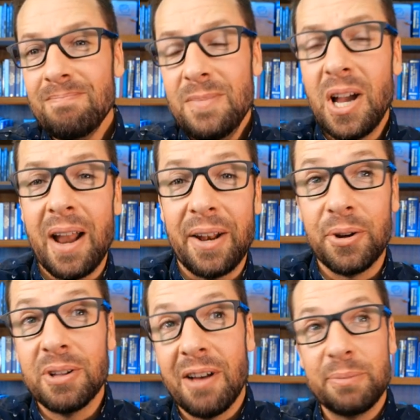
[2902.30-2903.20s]
God, I know
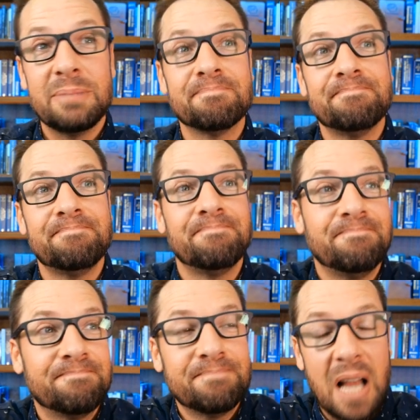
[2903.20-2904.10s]
you love me.
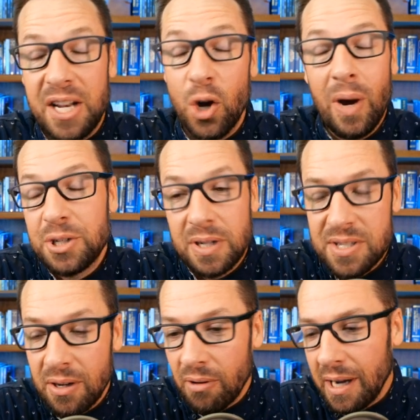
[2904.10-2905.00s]
I know I trust
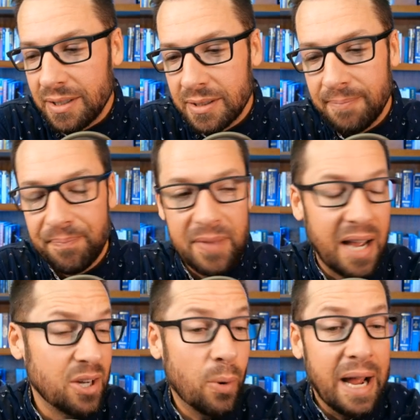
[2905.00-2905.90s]
in Christ. I
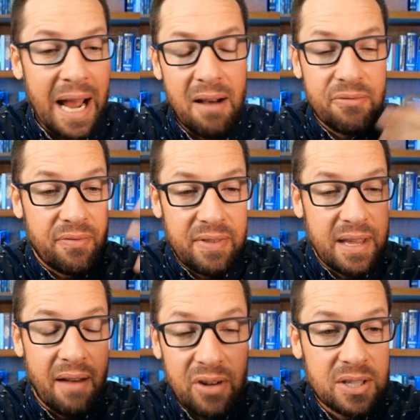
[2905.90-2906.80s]
know I have
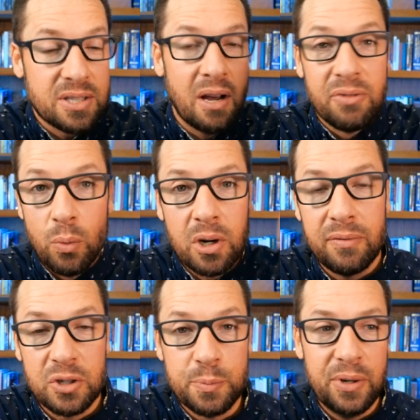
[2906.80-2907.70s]
the evidence of the work of
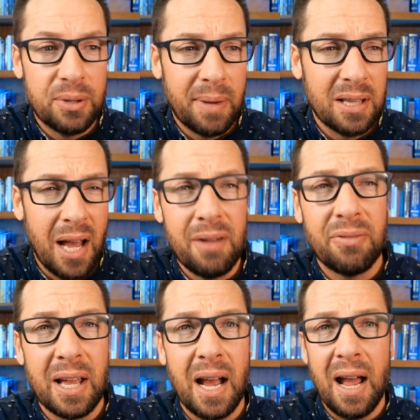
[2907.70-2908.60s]
your Spirit in my life.
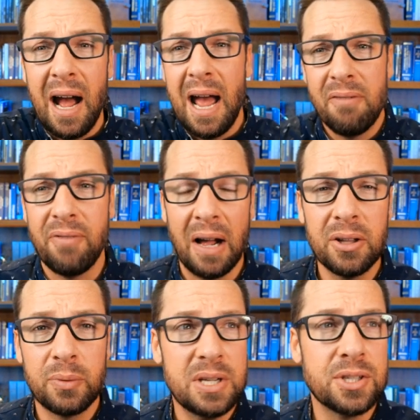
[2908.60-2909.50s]
Like I have
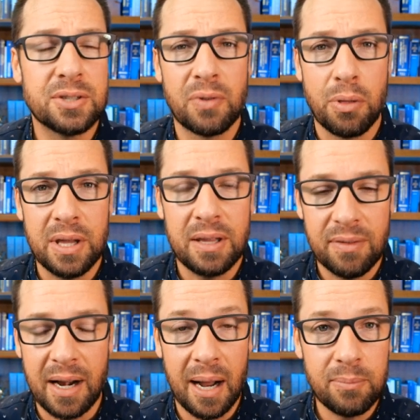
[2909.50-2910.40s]
valid reasons for thinking
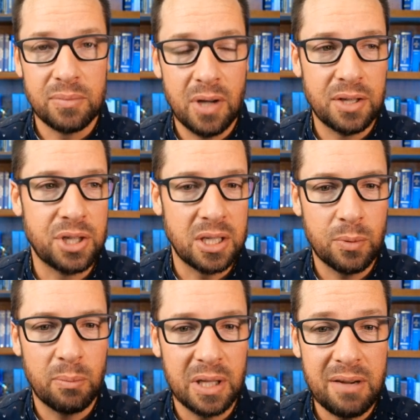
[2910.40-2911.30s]
that I'm a
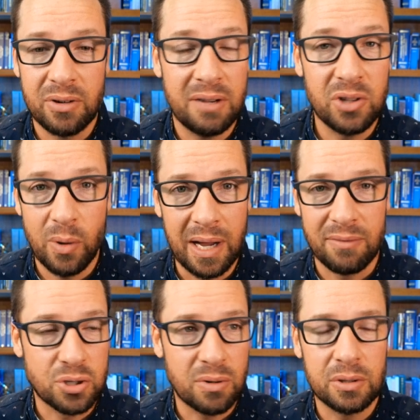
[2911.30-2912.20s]
genuine believer, even though I have
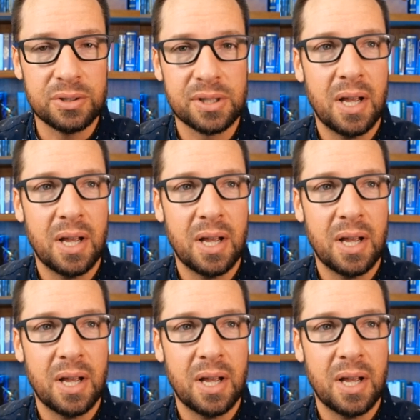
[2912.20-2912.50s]
struggles.